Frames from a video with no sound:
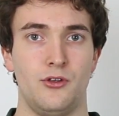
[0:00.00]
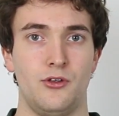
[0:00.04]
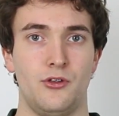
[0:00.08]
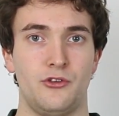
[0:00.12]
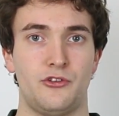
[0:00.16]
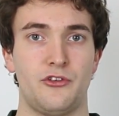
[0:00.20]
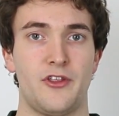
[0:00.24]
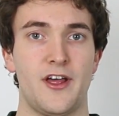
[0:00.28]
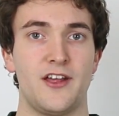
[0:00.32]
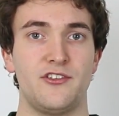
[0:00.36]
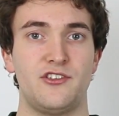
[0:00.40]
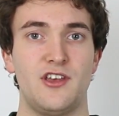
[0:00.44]

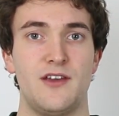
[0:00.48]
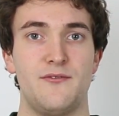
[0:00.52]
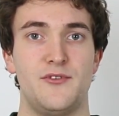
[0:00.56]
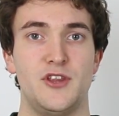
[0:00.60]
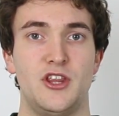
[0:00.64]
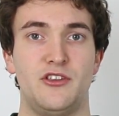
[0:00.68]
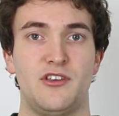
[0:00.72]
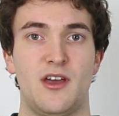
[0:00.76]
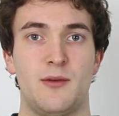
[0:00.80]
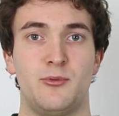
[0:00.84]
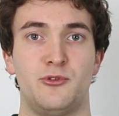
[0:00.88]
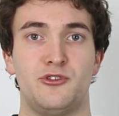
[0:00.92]
So that's it for
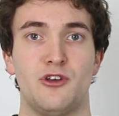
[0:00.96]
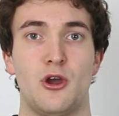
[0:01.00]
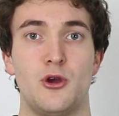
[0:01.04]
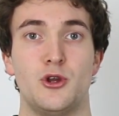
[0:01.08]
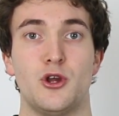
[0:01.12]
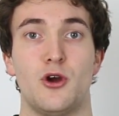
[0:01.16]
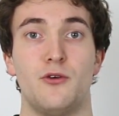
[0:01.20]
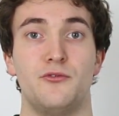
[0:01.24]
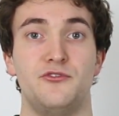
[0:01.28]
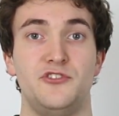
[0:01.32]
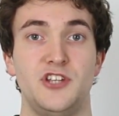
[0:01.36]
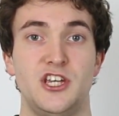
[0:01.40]
this
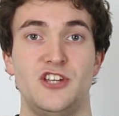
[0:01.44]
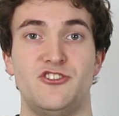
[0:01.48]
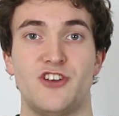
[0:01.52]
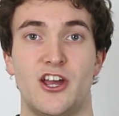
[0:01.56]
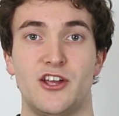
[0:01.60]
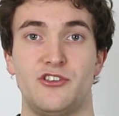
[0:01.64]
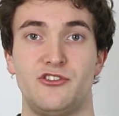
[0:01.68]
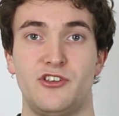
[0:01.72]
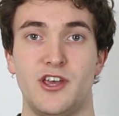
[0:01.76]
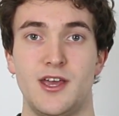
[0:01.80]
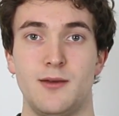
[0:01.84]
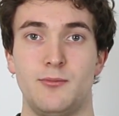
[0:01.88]
episode of
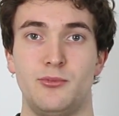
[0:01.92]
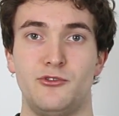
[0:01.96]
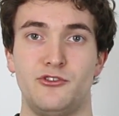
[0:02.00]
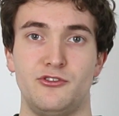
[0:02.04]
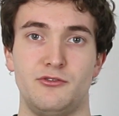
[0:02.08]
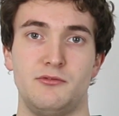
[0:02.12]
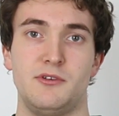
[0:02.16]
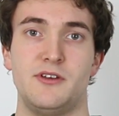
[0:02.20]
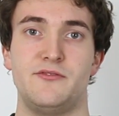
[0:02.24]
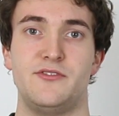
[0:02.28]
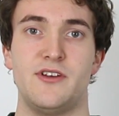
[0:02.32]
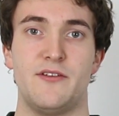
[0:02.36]
DJ
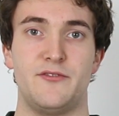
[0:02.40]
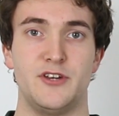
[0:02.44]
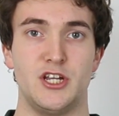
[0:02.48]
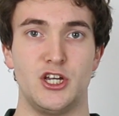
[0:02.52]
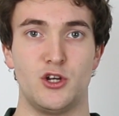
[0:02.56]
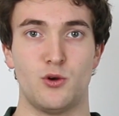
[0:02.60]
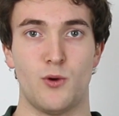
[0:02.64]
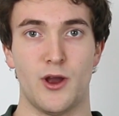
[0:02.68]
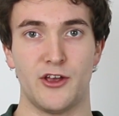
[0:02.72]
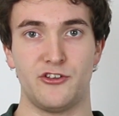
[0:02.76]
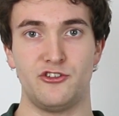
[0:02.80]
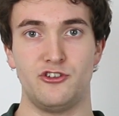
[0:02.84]
Tips. If you have any
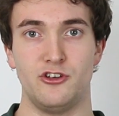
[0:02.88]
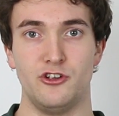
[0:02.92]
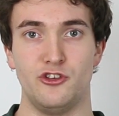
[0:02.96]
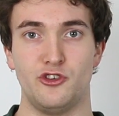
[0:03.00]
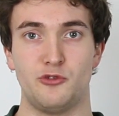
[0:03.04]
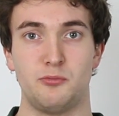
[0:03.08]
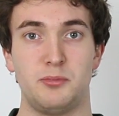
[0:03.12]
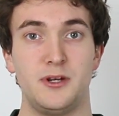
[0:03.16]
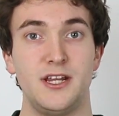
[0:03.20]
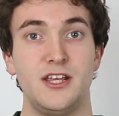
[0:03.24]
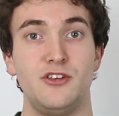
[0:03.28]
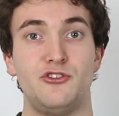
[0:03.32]

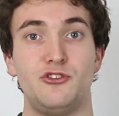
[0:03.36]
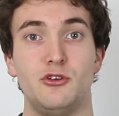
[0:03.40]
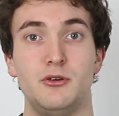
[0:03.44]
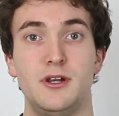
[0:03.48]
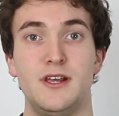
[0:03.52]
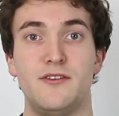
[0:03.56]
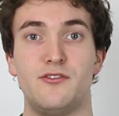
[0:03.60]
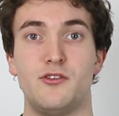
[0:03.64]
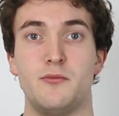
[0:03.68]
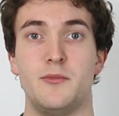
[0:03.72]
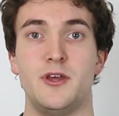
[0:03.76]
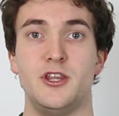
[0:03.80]
questions, please do
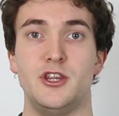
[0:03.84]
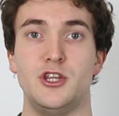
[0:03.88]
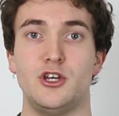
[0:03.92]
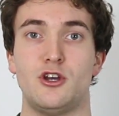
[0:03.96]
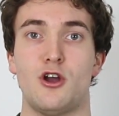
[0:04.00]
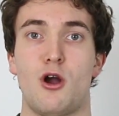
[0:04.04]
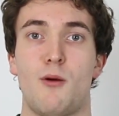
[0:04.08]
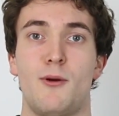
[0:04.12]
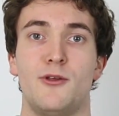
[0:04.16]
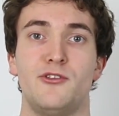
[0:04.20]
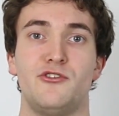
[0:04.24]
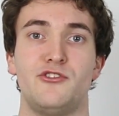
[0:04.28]
leave them in the
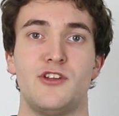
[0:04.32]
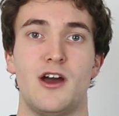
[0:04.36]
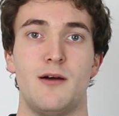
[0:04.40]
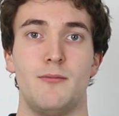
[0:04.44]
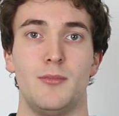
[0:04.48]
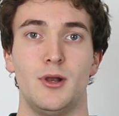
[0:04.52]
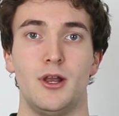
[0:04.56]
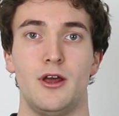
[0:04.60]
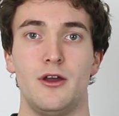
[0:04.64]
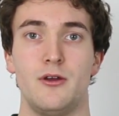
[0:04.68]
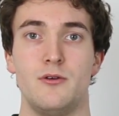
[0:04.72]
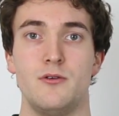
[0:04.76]
comments
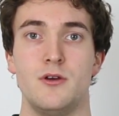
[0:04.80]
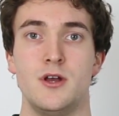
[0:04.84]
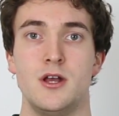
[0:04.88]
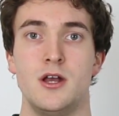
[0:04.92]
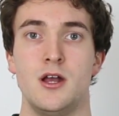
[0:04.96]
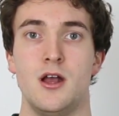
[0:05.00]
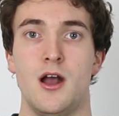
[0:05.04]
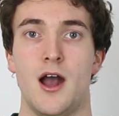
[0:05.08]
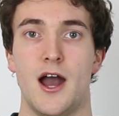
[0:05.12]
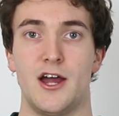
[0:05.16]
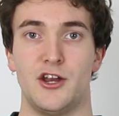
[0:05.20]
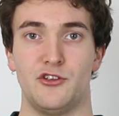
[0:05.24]
down below.
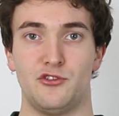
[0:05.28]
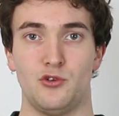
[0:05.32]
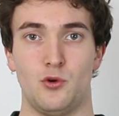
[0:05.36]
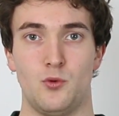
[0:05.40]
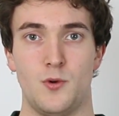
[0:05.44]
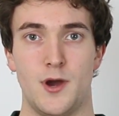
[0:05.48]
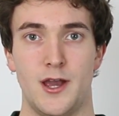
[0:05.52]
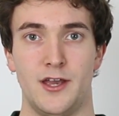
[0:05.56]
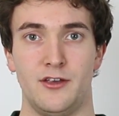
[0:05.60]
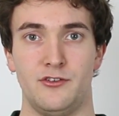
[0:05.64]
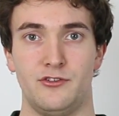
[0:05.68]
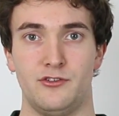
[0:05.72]
And as
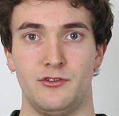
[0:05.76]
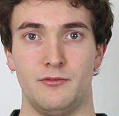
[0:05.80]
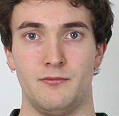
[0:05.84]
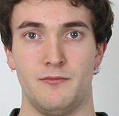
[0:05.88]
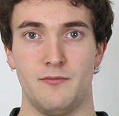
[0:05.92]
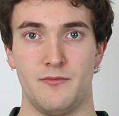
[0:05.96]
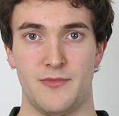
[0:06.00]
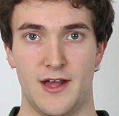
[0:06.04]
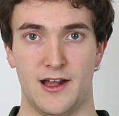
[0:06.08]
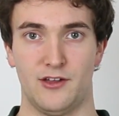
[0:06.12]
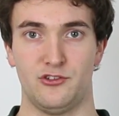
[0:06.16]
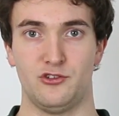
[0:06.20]
always,
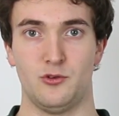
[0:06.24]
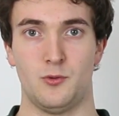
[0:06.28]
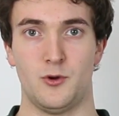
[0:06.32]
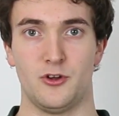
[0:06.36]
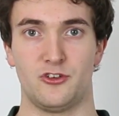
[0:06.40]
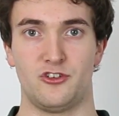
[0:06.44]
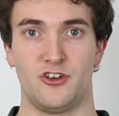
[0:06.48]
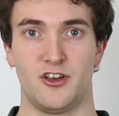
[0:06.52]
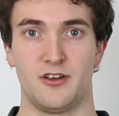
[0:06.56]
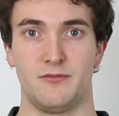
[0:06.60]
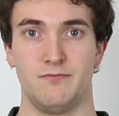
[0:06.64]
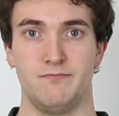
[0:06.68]
thanks for
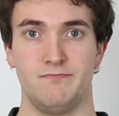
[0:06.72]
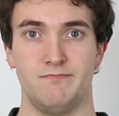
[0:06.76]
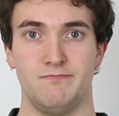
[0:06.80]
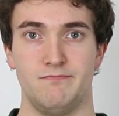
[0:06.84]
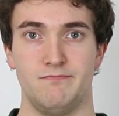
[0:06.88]
watching.